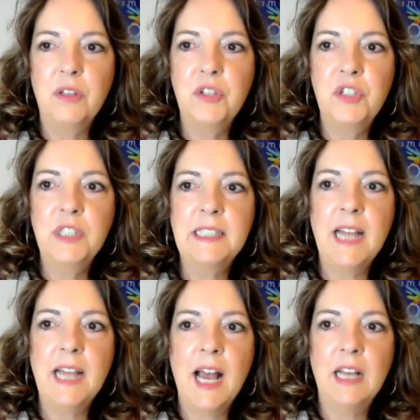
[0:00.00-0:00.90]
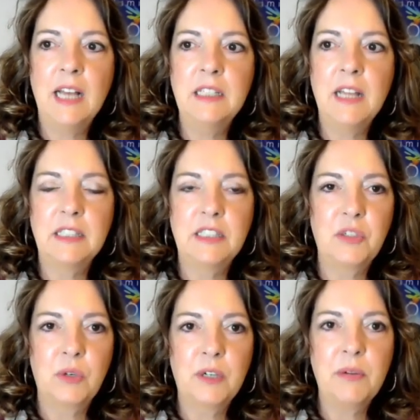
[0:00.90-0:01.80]
Just to add to that
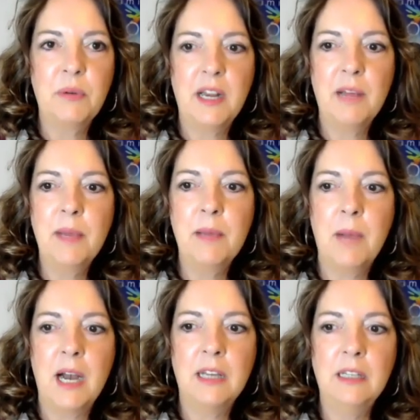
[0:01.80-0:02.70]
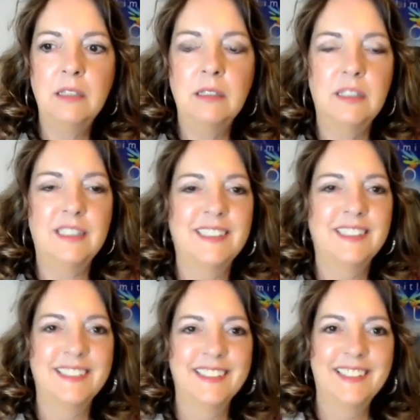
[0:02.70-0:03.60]
story, when I met mine,
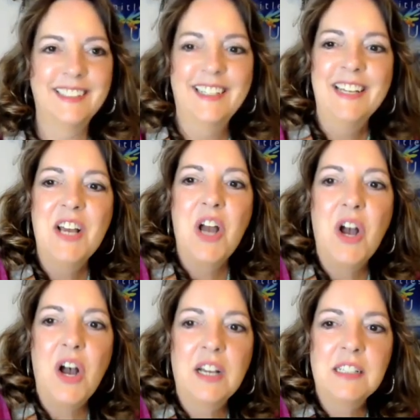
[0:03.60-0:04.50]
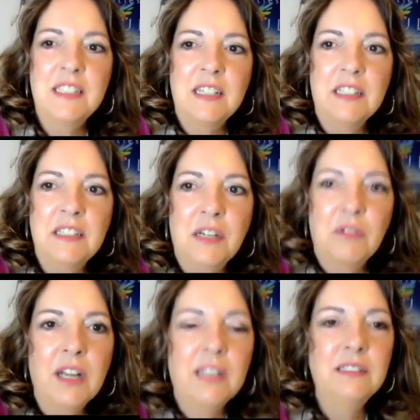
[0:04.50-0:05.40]
I said, yeah,
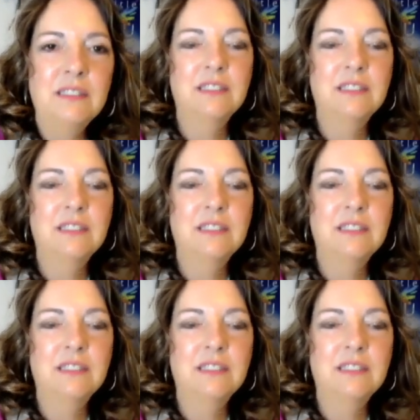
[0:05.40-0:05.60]
right.